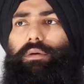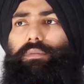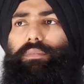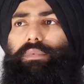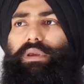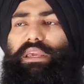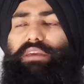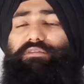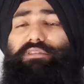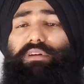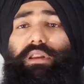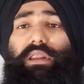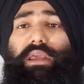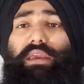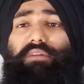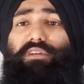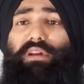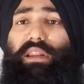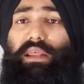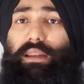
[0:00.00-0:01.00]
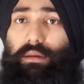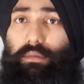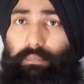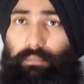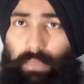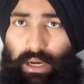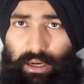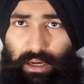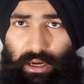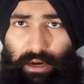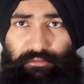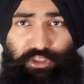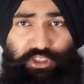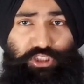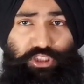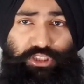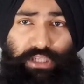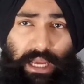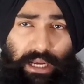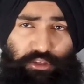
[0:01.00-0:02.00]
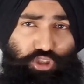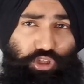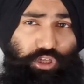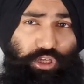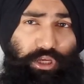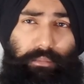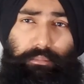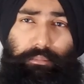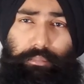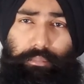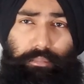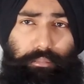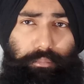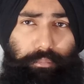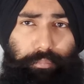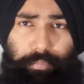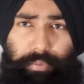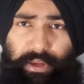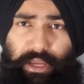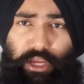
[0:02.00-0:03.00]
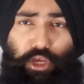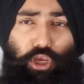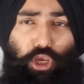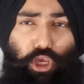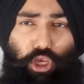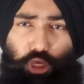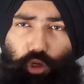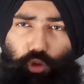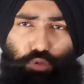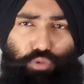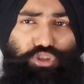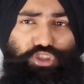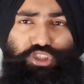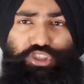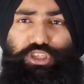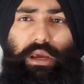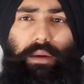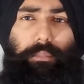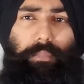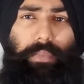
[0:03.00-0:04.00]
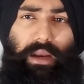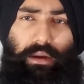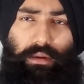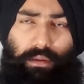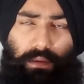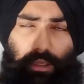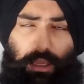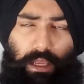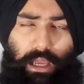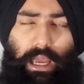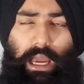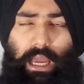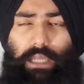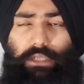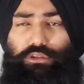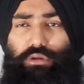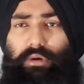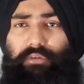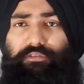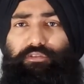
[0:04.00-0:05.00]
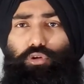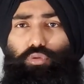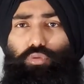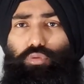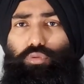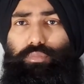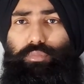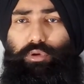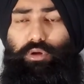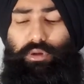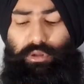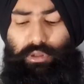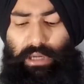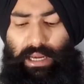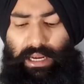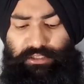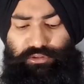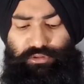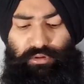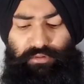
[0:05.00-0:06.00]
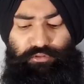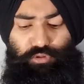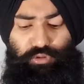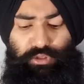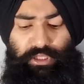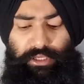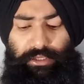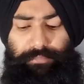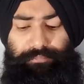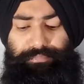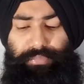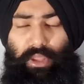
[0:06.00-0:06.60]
even in Makkah, which is actually a big, huge step, and hats off to the